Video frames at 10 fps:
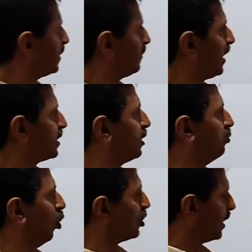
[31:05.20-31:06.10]
why they
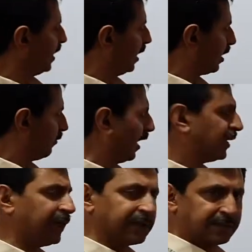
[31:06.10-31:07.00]
tell me that you
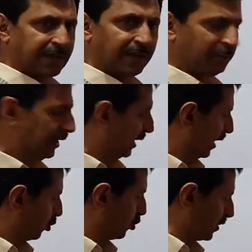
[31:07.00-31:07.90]
save energy here?
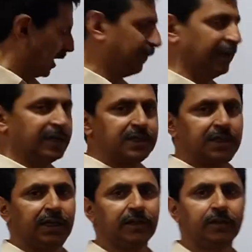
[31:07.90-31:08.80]
The
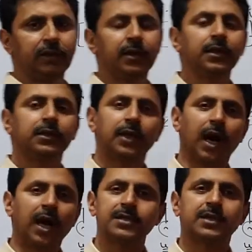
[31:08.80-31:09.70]
answer to this
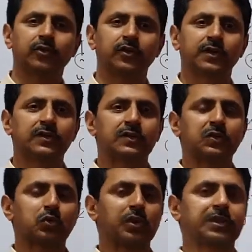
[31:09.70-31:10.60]
question is very
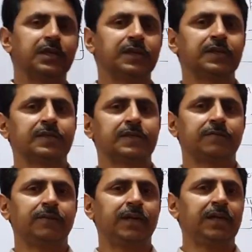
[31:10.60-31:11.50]
interesting and
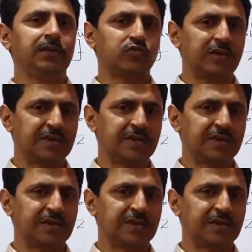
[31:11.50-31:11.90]
very simple.